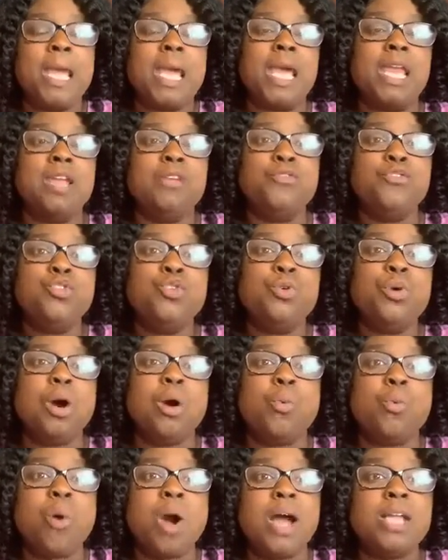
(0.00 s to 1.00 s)
And if you
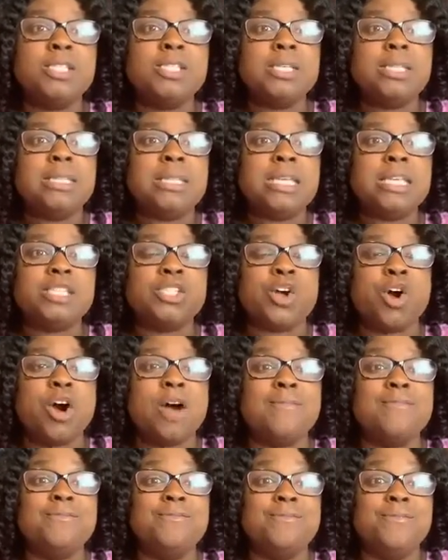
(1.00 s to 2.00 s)
are watching this
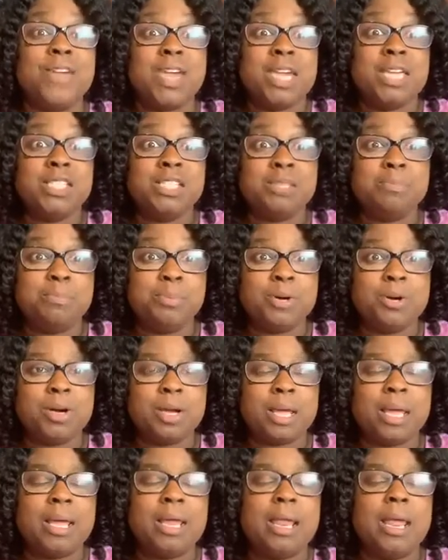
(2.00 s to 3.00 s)
on
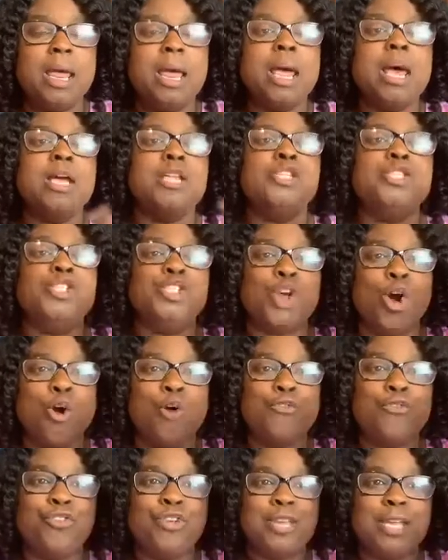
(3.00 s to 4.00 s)
Facebook,
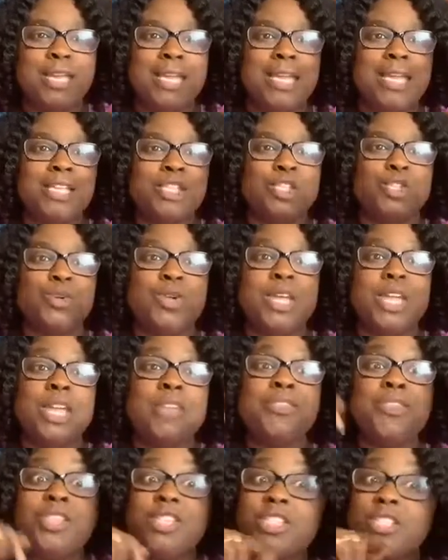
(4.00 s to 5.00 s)
don't forget to
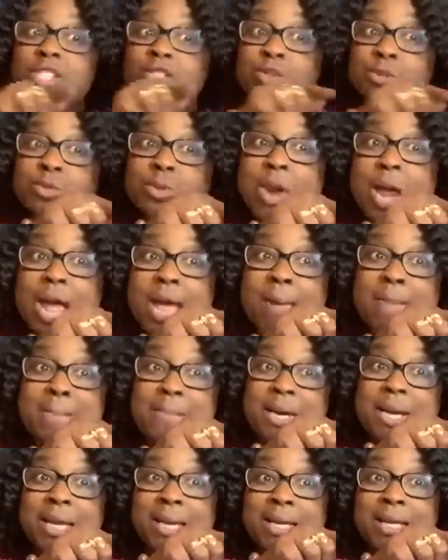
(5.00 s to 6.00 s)
hit the subscribe
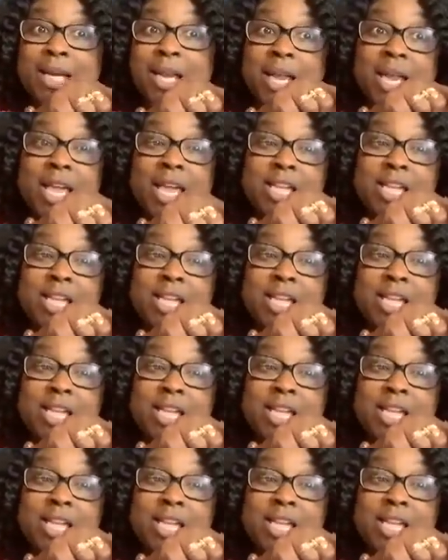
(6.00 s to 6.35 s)
button.